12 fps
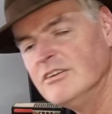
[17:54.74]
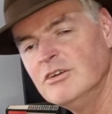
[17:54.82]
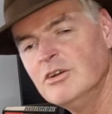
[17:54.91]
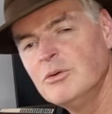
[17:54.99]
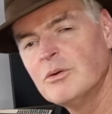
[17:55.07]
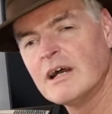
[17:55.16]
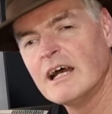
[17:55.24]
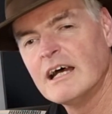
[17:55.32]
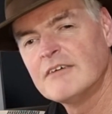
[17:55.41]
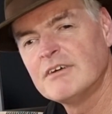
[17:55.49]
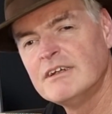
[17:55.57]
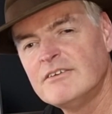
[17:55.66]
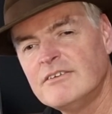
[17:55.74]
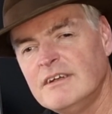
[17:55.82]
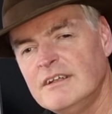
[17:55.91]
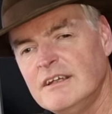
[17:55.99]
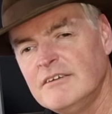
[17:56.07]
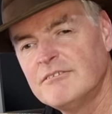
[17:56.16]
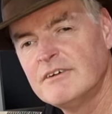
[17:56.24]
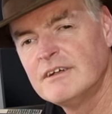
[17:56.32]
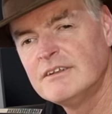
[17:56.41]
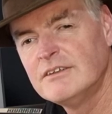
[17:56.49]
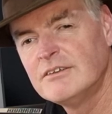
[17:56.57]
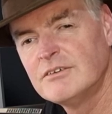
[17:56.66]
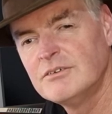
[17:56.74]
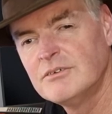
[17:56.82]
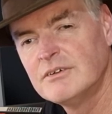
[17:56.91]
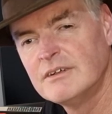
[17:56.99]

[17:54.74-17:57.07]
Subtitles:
you have a CD32